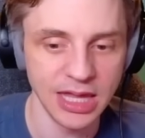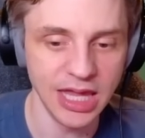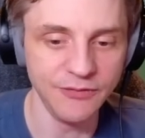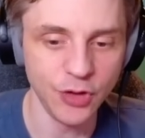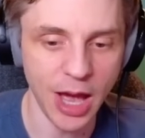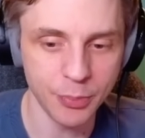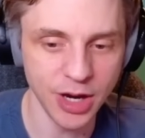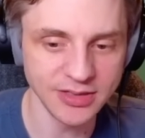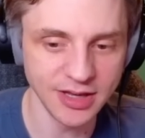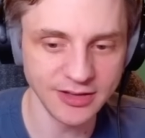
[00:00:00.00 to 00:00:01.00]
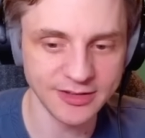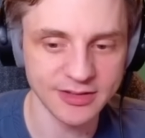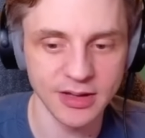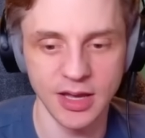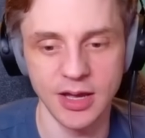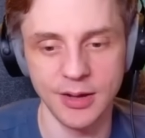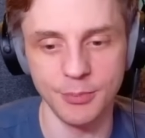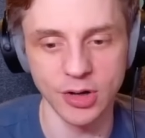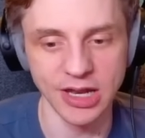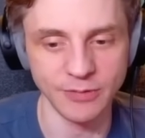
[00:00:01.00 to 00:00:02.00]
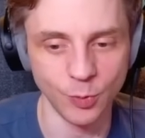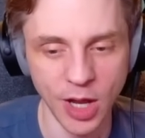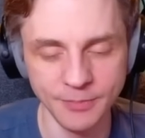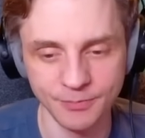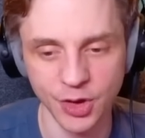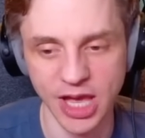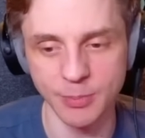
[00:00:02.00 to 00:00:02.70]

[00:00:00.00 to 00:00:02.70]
If you upgrade this, on level 1, you get